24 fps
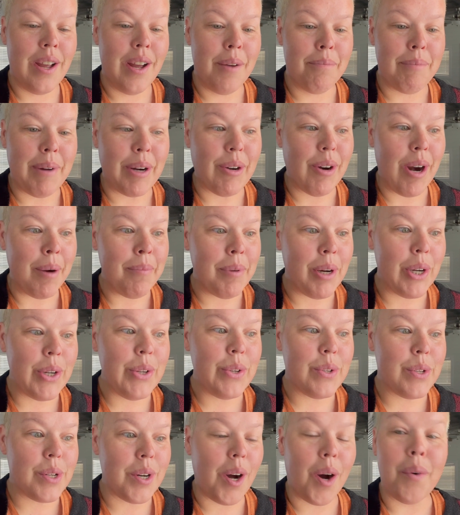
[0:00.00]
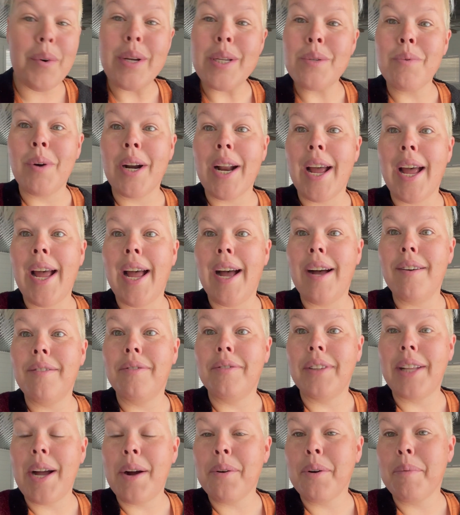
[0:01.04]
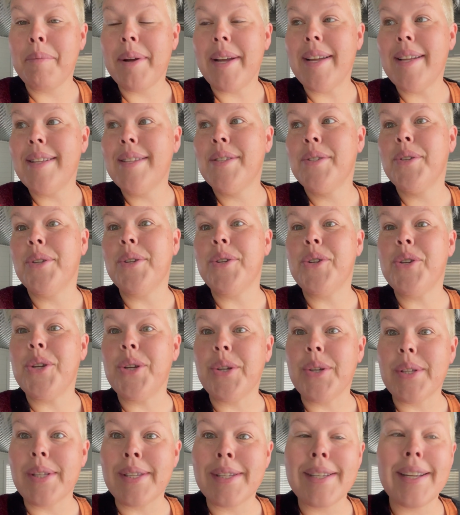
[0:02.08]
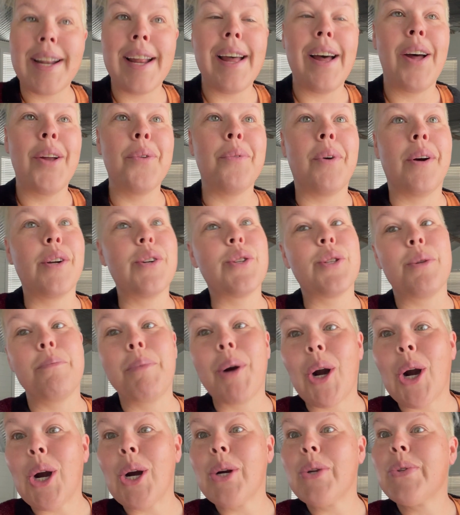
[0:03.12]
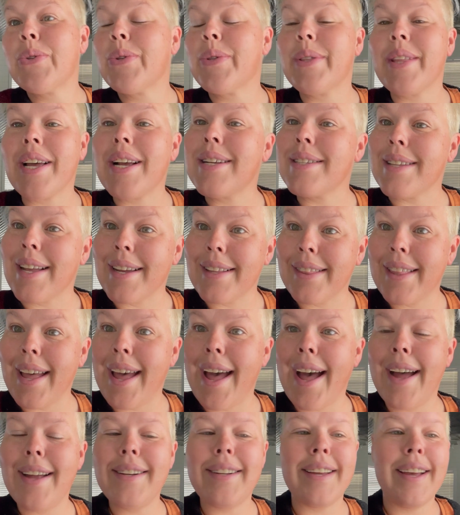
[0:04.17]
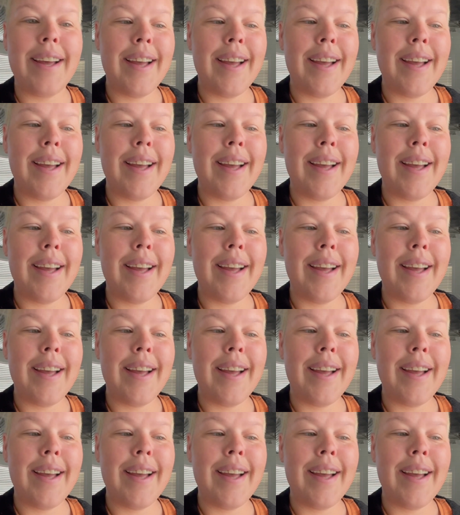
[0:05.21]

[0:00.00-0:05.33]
My grandma used to always want to have flower beds so that she could sit out and watch the birds and things like that.